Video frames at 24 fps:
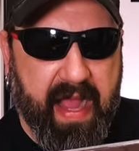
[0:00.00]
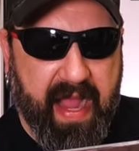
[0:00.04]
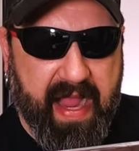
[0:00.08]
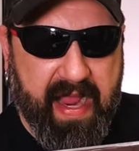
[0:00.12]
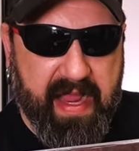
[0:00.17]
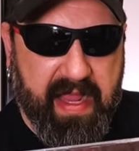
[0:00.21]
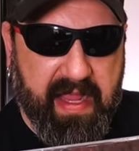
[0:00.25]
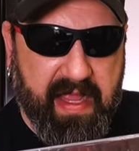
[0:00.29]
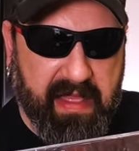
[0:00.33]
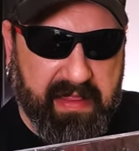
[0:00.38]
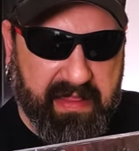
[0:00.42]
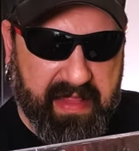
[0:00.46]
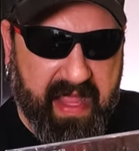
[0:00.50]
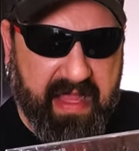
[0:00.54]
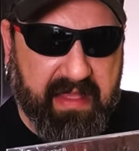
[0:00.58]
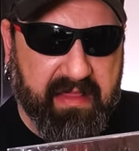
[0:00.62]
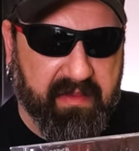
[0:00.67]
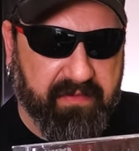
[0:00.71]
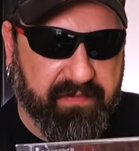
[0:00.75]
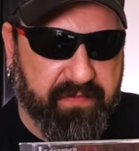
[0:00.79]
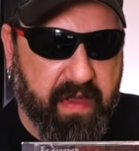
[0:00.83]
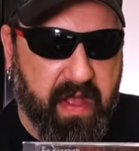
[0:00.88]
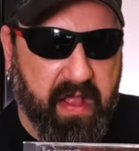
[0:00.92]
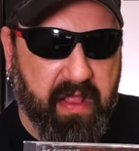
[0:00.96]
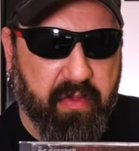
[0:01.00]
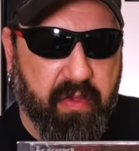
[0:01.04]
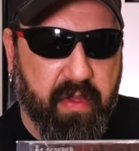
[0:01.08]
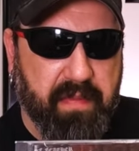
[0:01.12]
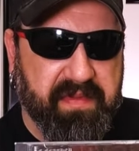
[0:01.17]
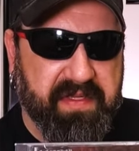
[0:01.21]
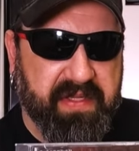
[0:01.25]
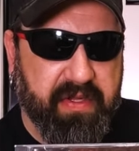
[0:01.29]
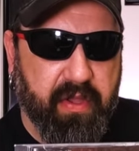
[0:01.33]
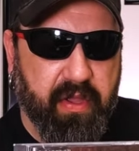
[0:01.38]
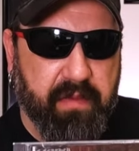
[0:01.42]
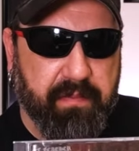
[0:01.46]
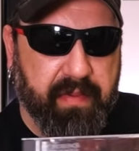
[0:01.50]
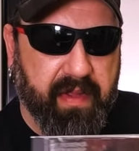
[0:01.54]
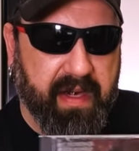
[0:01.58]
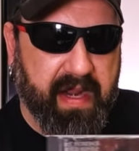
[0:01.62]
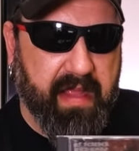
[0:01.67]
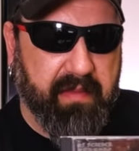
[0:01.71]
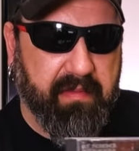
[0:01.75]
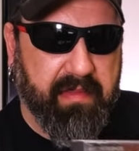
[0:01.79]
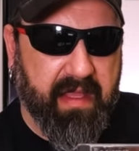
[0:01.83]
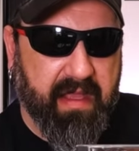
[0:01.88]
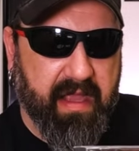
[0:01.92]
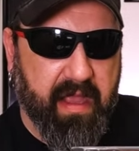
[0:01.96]
I like the follow up to it, but
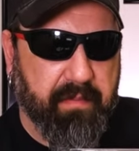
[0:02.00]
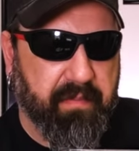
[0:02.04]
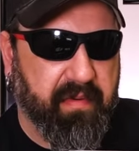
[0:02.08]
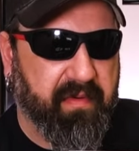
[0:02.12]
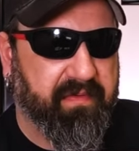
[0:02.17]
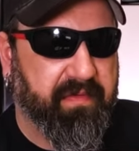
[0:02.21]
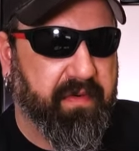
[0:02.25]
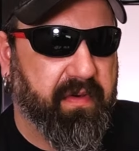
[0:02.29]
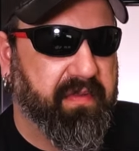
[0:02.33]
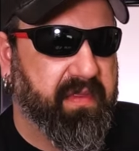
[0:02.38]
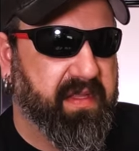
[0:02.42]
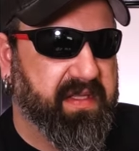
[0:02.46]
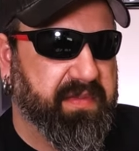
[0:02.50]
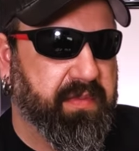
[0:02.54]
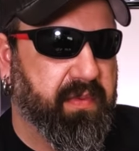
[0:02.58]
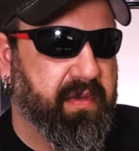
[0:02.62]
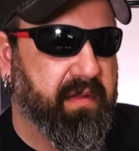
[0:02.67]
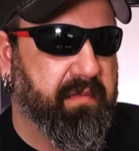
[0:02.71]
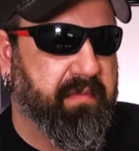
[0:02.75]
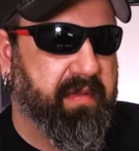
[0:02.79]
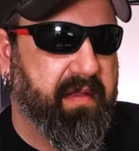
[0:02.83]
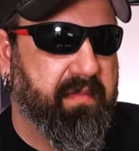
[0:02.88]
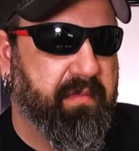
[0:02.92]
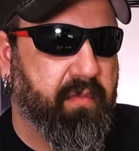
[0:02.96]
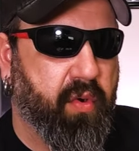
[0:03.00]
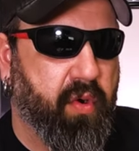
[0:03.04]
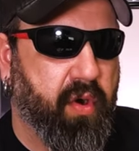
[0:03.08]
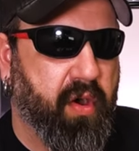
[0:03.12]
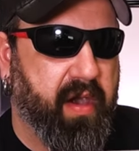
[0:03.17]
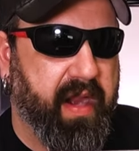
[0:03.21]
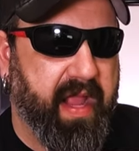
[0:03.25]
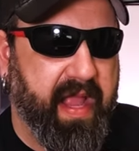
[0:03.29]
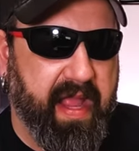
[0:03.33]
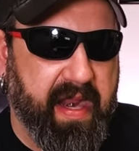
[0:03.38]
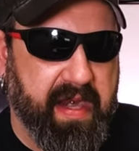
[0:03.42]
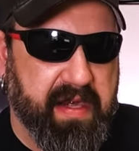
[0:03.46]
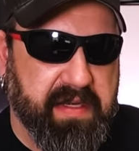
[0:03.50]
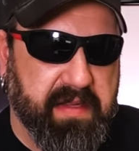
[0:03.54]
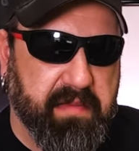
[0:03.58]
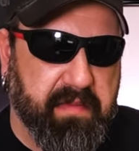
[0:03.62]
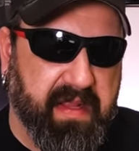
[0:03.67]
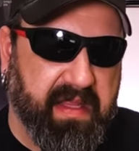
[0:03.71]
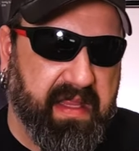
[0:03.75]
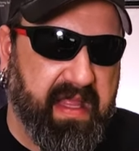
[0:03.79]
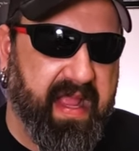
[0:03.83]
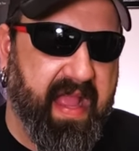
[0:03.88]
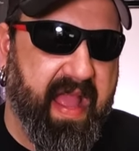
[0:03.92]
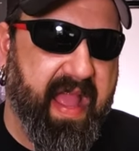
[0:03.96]
I think I prefer this one a bit more. And
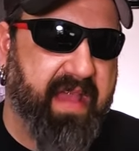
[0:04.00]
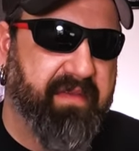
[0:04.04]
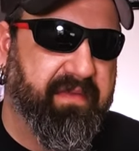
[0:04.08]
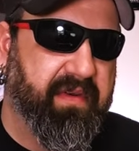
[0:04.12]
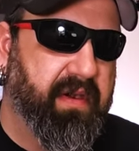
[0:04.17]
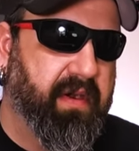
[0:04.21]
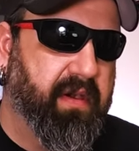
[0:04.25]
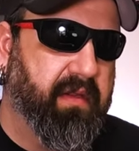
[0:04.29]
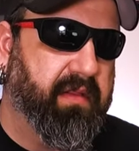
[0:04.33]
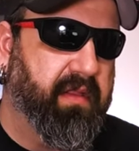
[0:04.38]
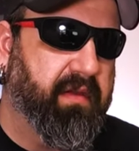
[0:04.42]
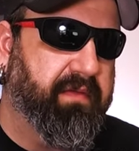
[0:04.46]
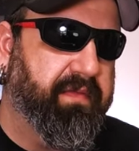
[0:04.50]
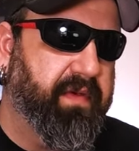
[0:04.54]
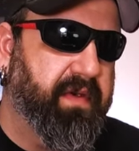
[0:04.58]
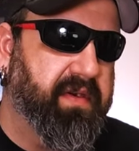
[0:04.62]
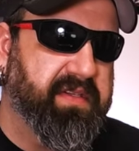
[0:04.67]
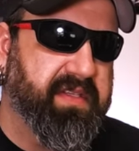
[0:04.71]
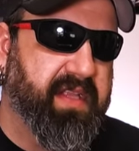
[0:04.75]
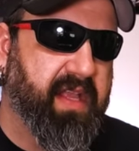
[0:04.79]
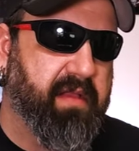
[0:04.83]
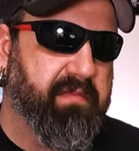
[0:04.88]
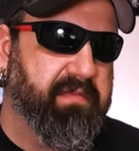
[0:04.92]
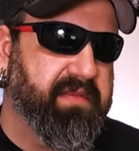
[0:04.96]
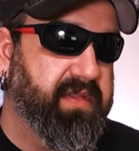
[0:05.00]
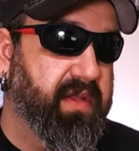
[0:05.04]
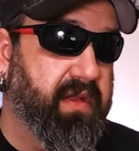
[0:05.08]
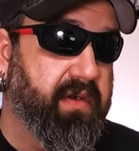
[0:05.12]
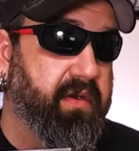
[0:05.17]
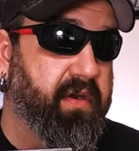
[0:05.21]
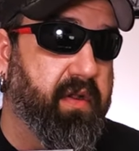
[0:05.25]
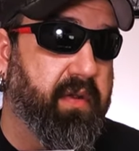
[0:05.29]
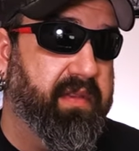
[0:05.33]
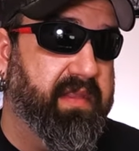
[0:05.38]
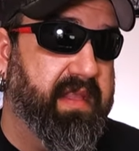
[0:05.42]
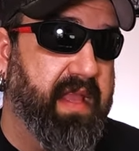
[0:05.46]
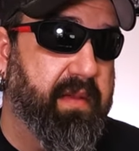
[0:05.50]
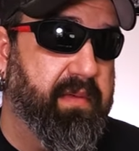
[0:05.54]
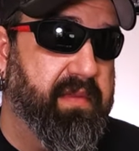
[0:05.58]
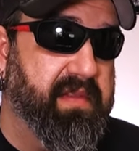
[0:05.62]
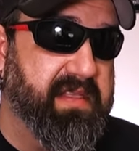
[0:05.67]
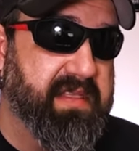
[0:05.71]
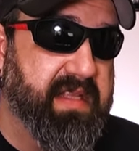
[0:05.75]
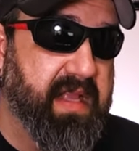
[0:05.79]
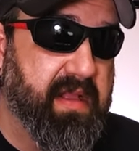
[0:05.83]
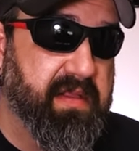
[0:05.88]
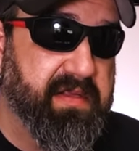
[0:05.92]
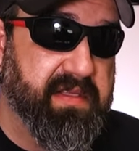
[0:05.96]
admittedly, I haven't heard their first album, so I don't know what that
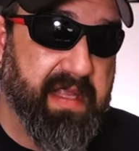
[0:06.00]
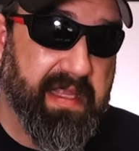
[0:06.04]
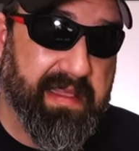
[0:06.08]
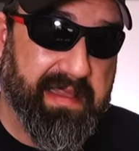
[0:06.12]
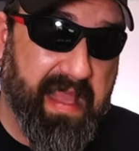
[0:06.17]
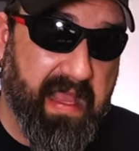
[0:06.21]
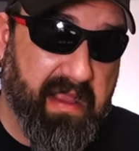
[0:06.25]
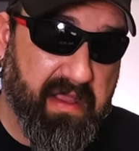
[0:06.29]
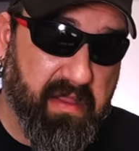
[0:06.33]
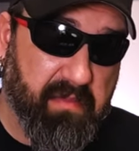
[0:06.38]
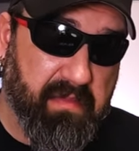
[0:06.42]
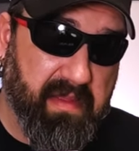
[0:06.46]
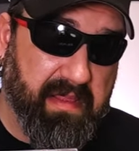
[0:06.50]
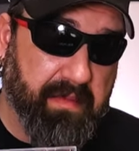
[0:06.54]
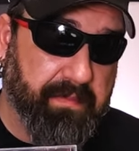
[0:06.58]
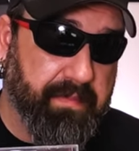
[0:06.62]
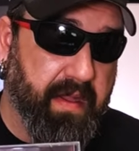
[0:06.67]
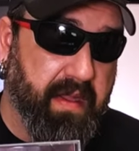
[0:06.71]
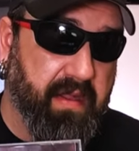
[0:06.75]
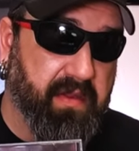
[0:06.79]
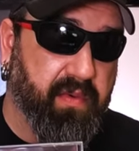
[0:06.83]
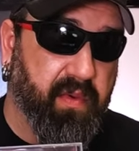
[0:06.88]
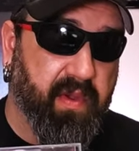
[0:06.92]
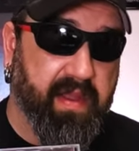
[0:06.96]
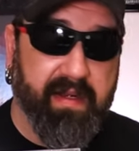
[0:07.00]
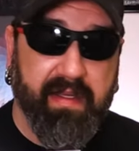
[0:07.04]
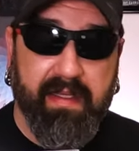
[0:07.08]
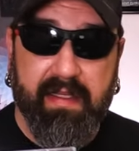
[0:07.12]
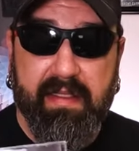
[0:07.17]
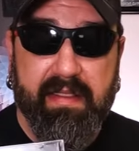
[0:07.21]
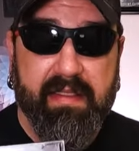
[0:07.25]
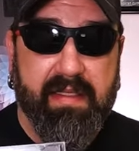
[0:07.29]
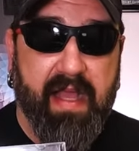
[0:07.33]
one sounds like. That could be the punk one.